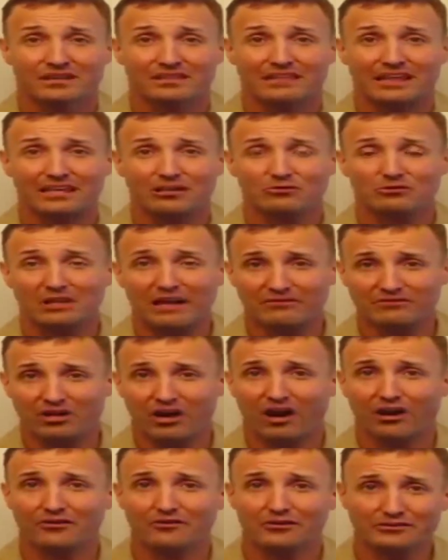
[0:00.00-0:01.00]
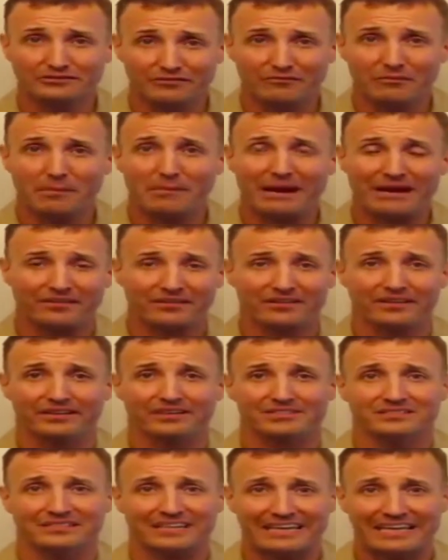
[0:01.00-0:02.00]
that you left hundreds of
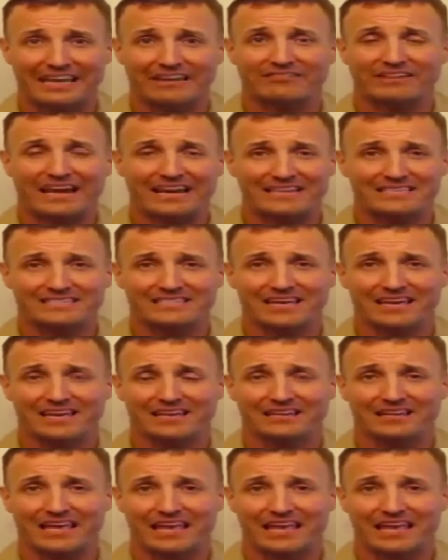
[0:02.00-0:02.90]
Americans in Afghanistan,